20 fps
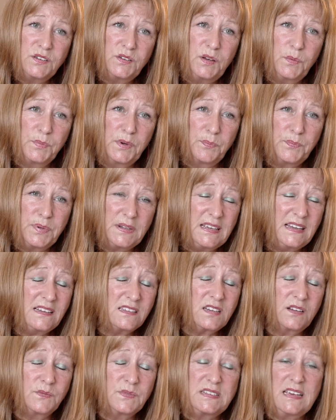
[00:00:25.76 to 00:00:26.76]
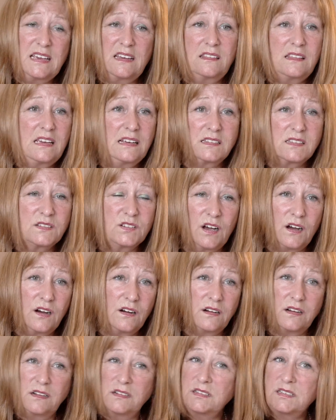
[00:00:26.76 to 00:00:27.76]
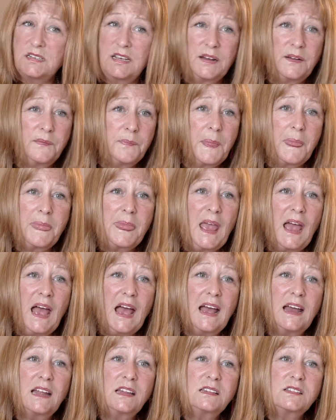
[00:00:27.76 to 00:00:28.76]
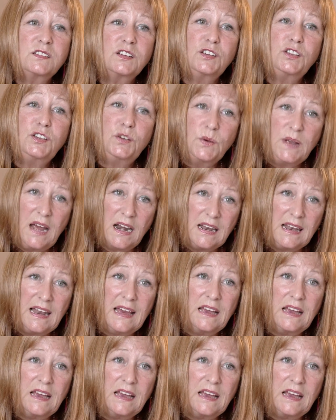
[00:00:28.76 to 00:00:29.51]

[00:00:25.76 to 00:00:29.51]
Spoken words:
to you, but please don't take things to heart. And you get a